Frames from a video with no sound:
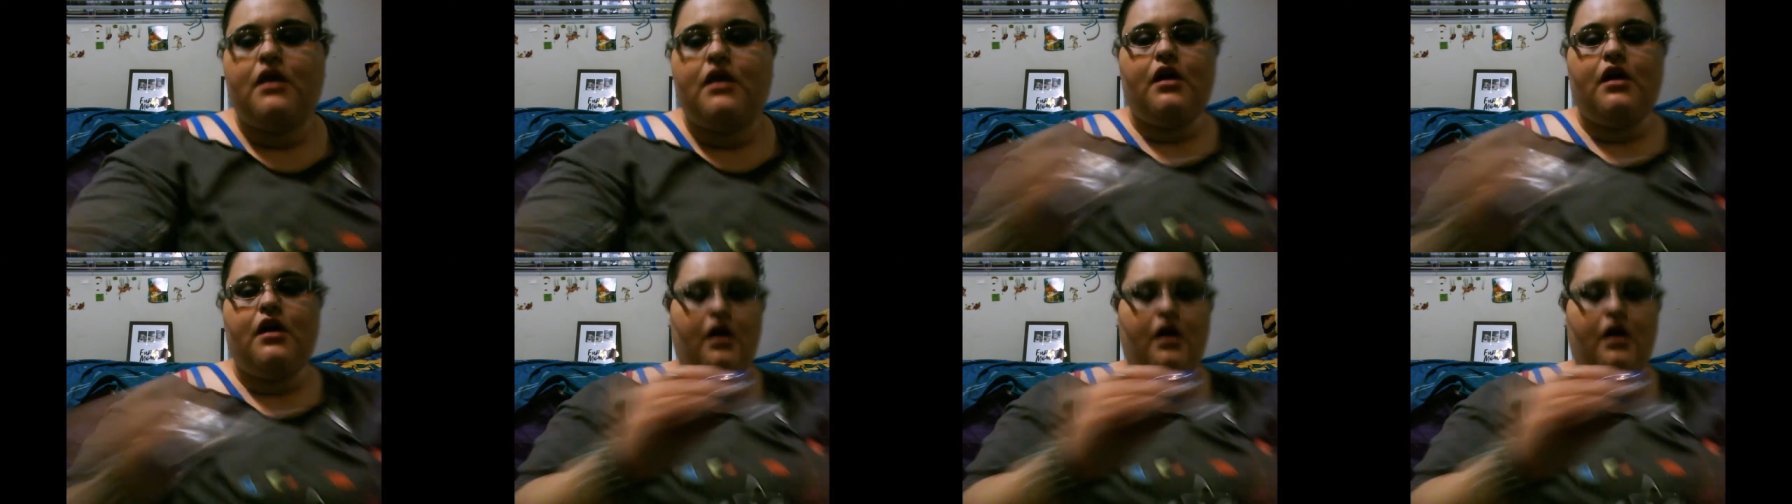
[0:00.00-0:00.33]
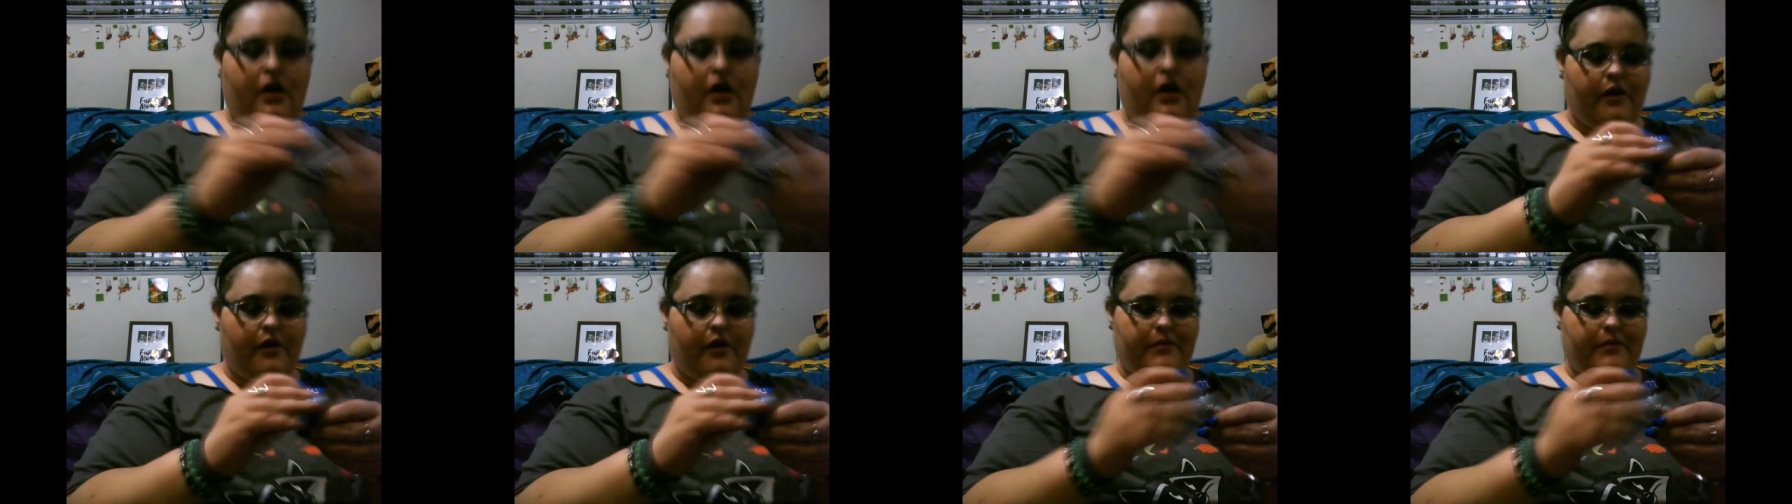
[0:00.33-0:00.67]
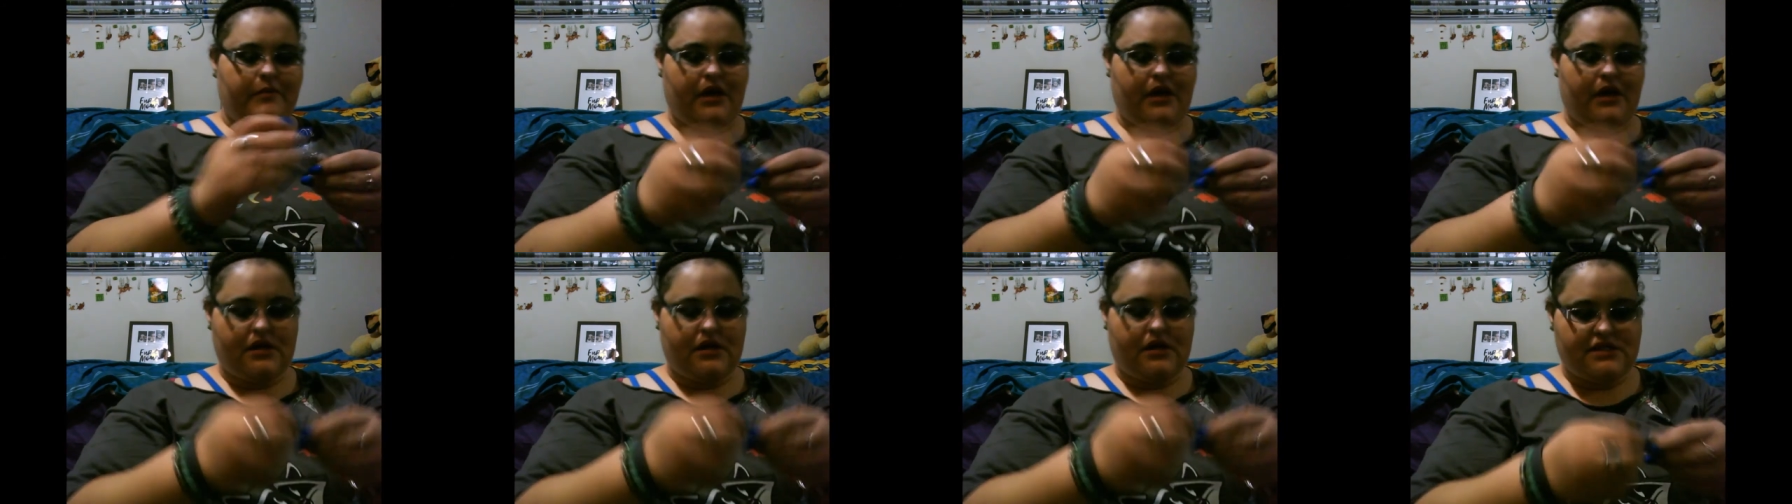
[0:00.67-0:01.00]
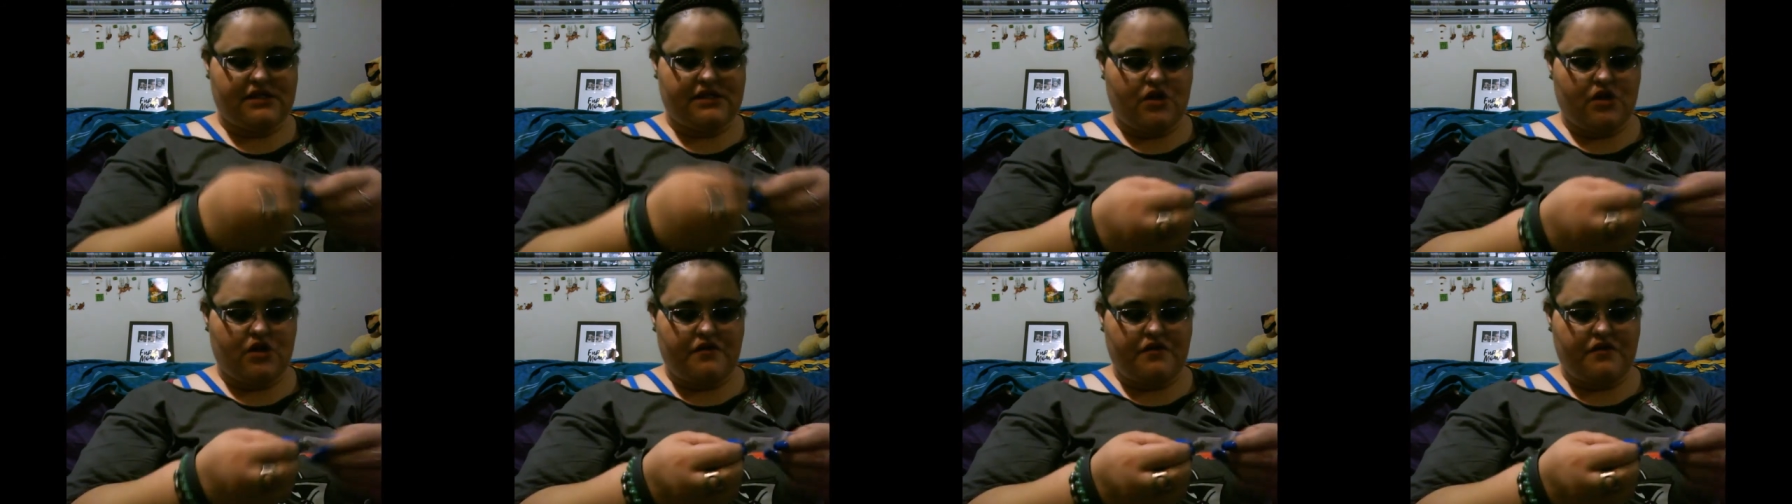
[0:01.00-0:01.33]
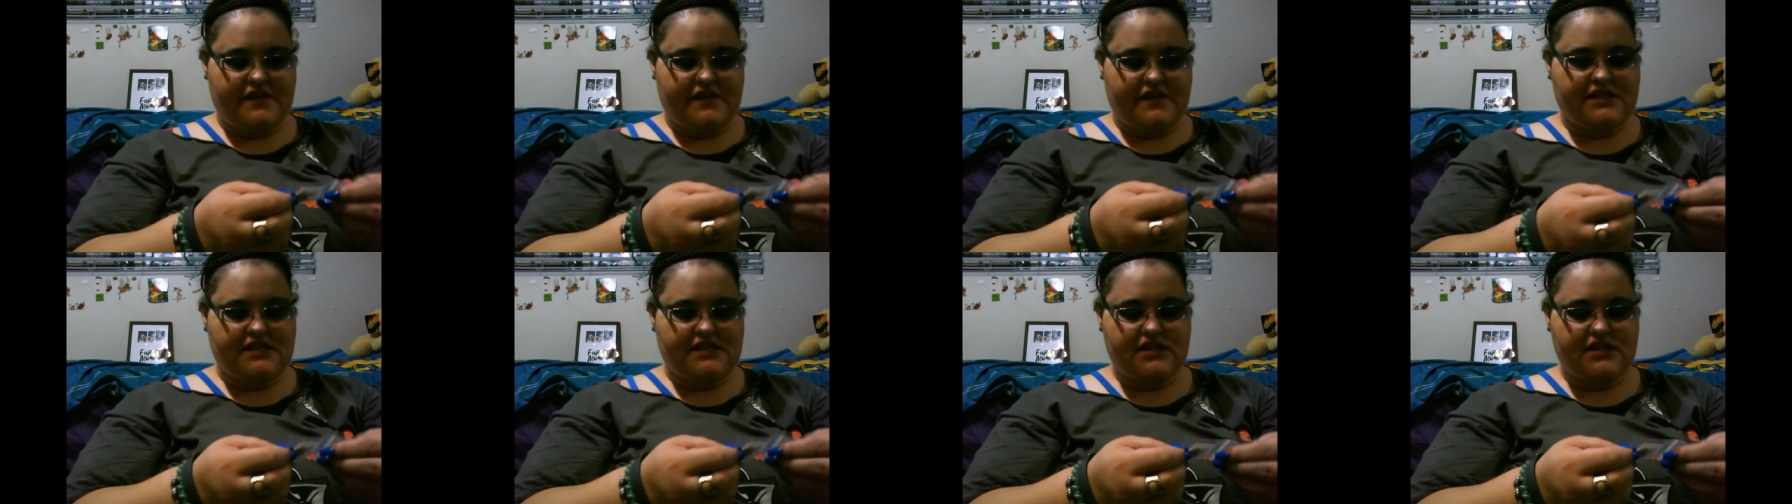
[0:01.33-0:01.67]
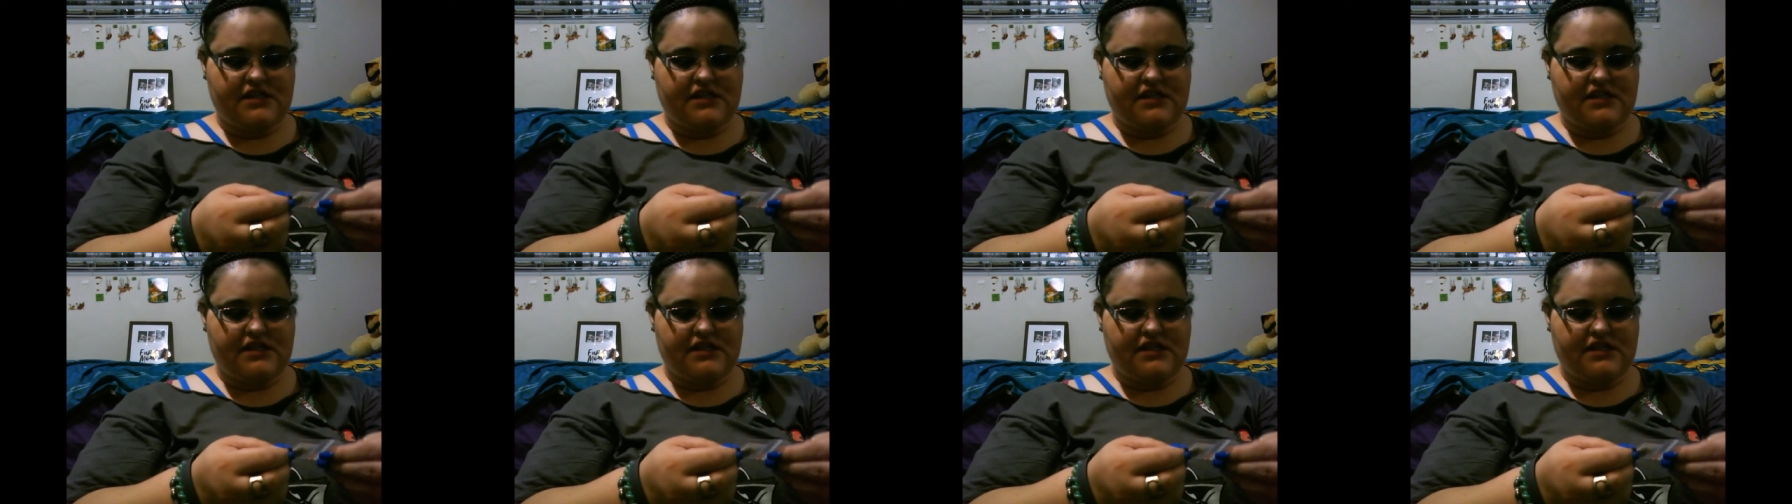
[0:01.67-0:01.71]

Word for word: Um, so this is